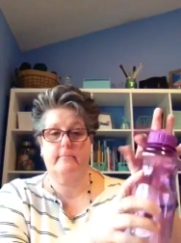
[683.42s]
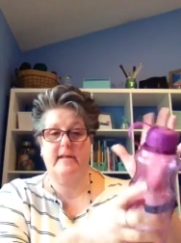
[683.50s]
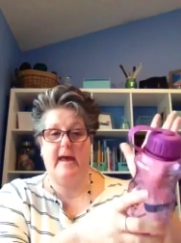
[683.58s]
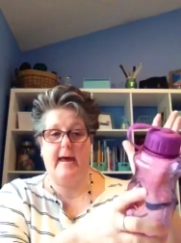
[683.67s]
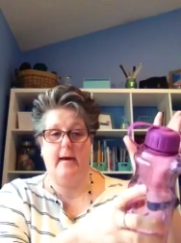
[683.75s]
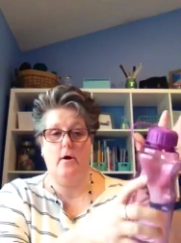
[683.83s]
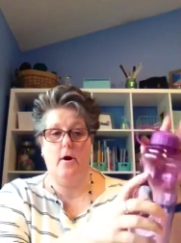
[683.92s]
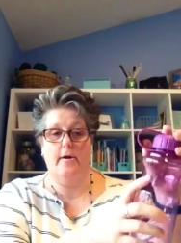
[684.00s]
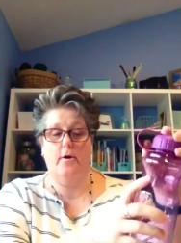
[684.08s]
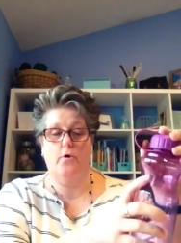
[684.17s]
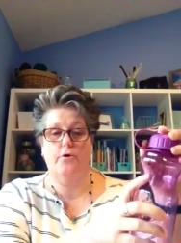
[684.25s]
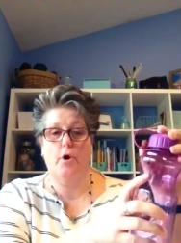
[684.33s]
tag on
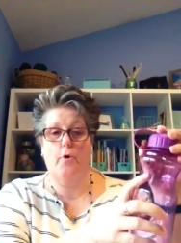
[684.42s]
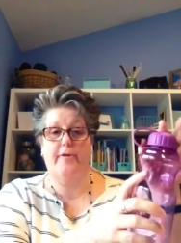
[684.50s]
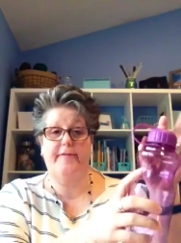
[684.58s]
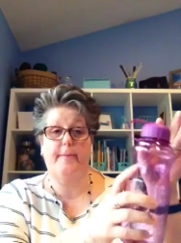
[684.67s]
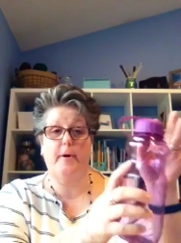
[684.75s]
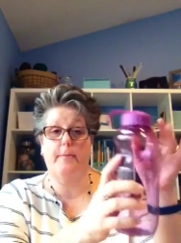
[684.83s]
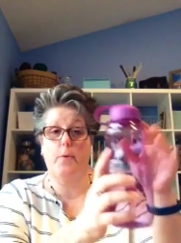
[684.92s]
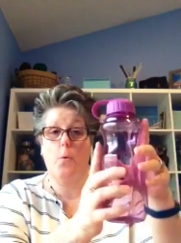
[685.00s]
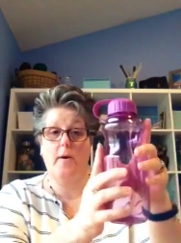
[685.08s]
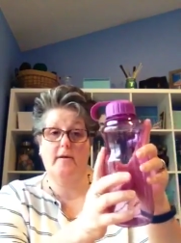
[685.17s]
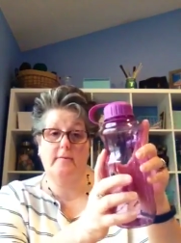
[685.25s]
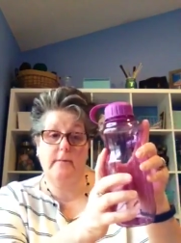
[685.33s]
it, or know that the purple
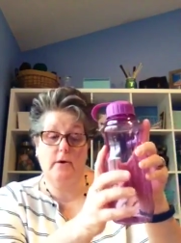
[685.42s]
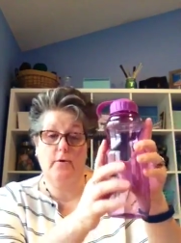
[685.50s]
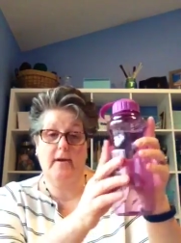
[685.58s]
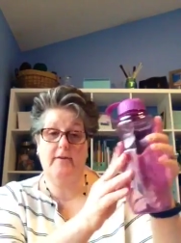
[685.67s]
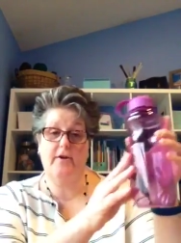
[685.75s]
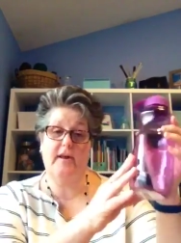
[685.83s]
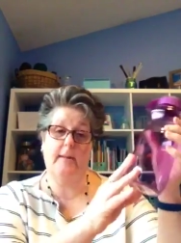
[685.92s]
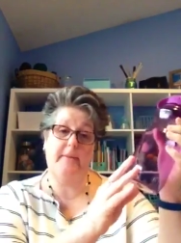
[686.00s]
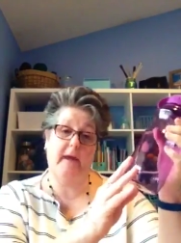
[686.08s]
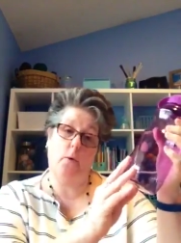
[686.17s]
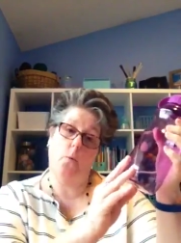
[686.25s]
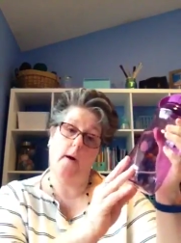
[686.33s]
one is milk and you get a
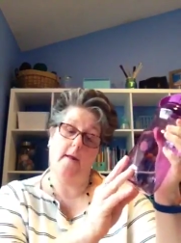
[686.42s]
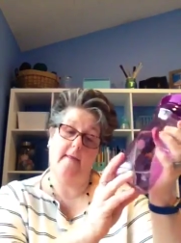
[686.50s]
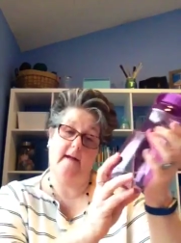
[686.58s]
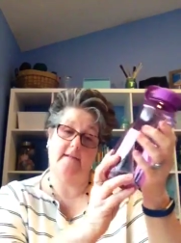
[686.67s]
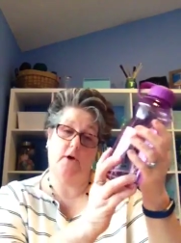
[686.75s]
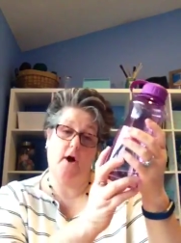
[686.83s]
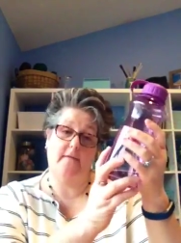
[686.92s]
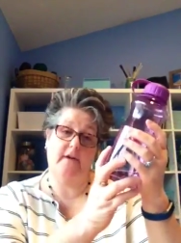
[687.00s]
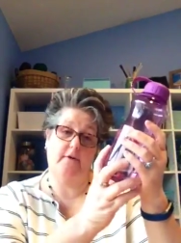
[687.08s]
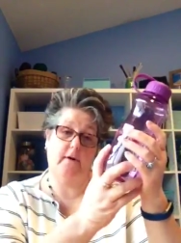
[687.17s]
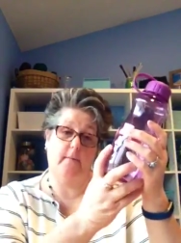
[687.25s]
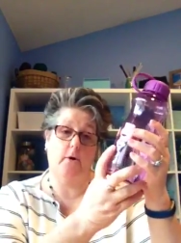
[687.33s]
pink one and that's coffee
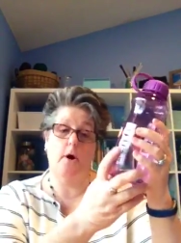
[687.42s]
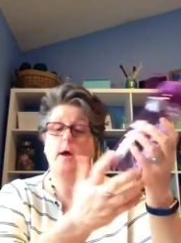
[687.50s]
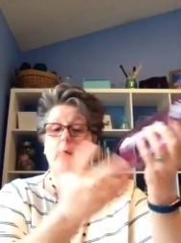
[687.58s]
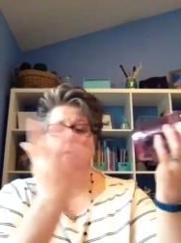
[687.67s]
creamer.